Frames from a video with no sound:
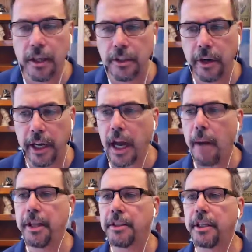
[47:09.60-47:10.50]
there any
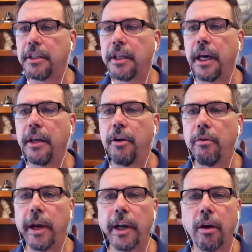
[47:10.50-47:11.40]
comments that you're
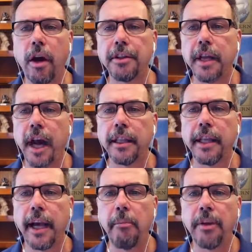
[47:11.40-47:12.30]
running across, Scott,
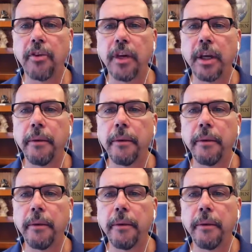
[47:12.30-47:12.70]
that I'm missing?